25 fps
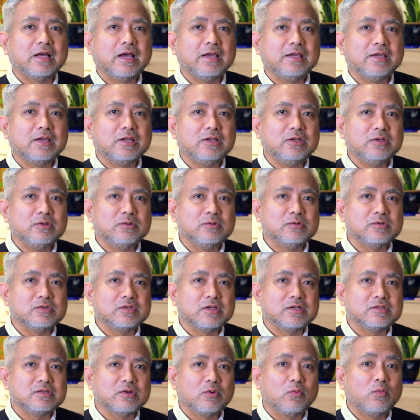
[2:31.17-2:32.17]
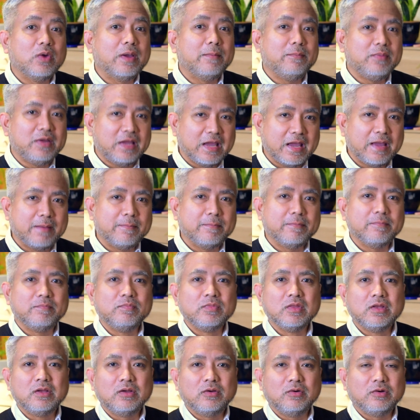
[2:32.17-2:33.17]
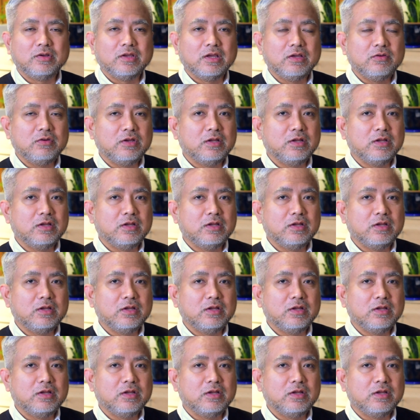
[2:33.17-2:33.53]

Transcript: I can use as a webcam, okay,